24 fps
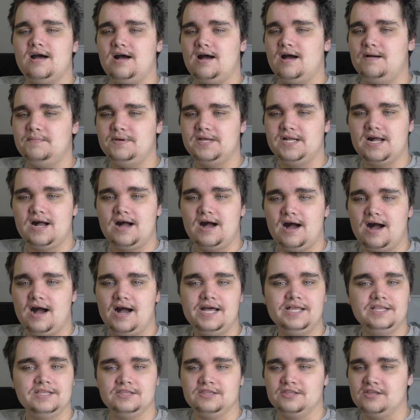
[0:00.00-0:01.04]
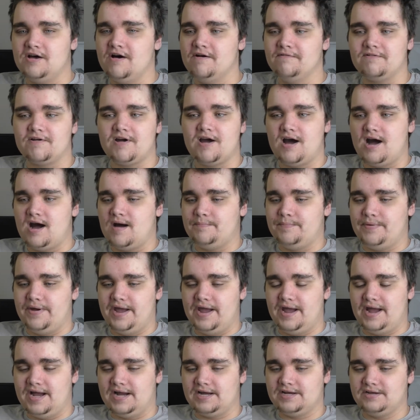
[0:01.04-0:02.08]
I love
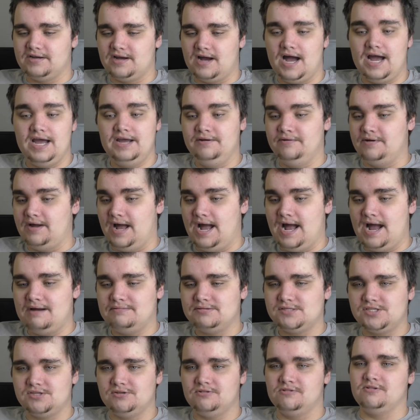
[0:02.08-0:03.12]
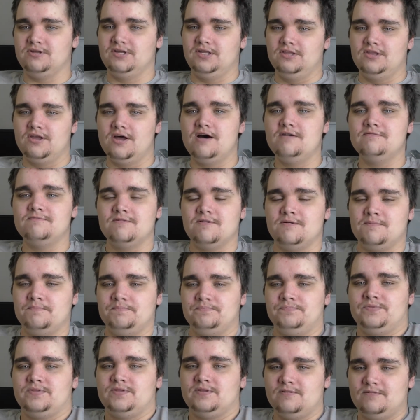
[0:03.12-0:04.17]
Compaq. I absolutely love them.
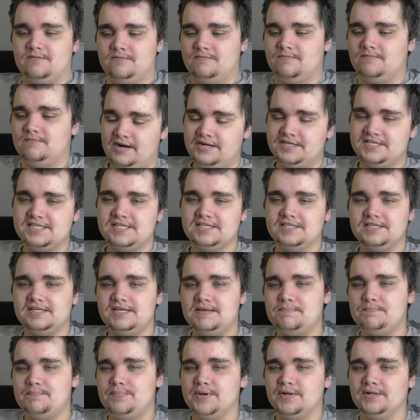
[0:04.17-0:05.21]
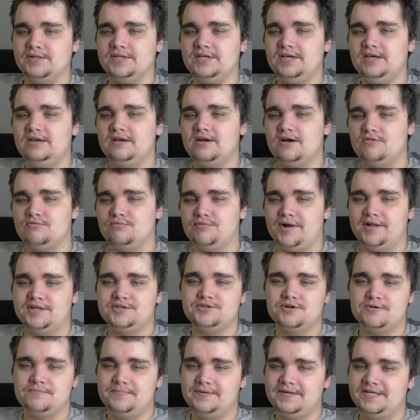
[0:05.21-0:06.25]
Honestly, building a
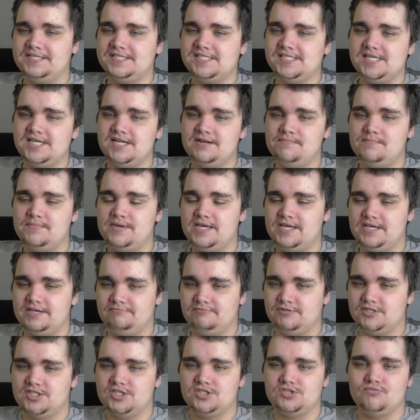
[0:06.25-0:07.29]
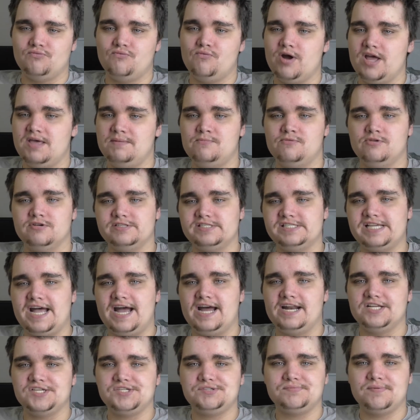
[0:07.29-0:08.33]
retro PC to me was just way more
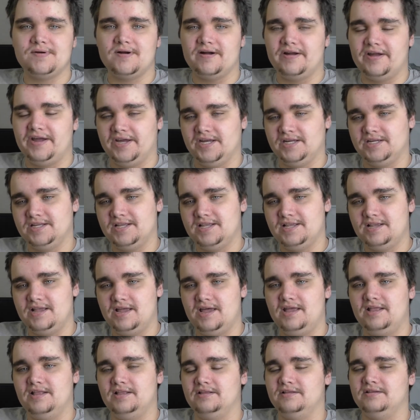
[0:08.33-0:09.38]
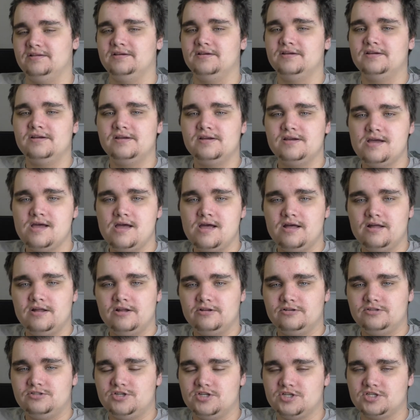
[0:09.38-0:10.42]
satisfying than
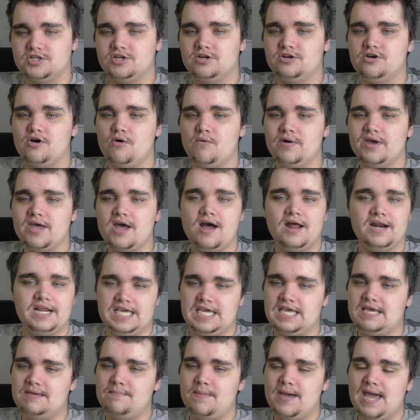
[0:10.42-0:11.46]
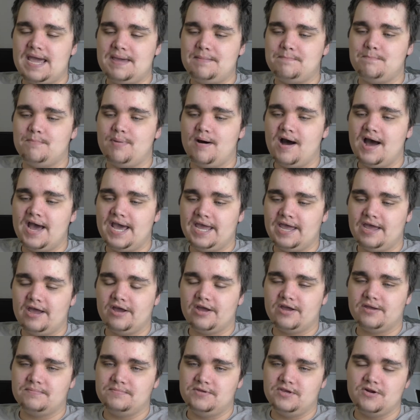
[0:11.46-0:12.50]
just going on eBay, buying
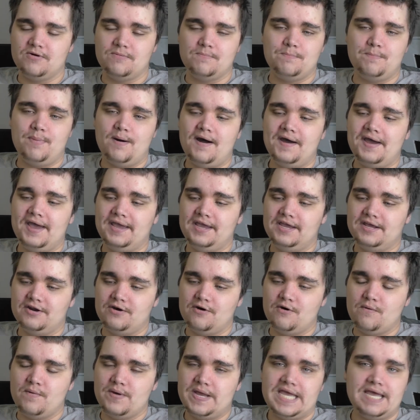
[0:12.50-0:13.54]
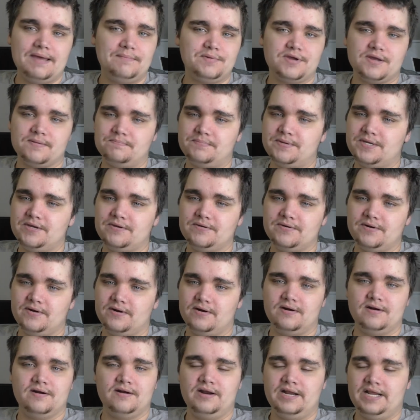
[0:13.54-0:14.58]
an OEM
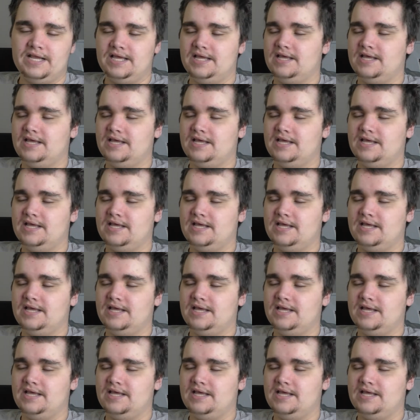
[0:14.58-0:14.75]
computer